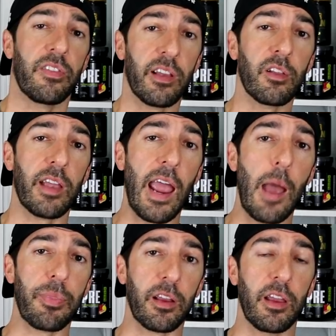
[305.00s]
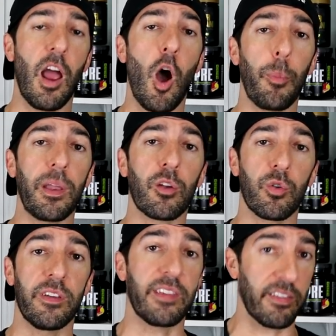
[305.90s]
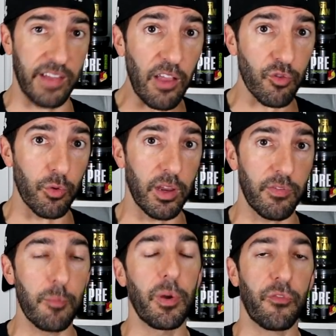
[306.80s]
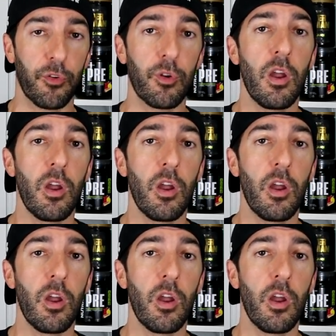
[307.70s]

cyclic AMP, that can help increase testosterone even, but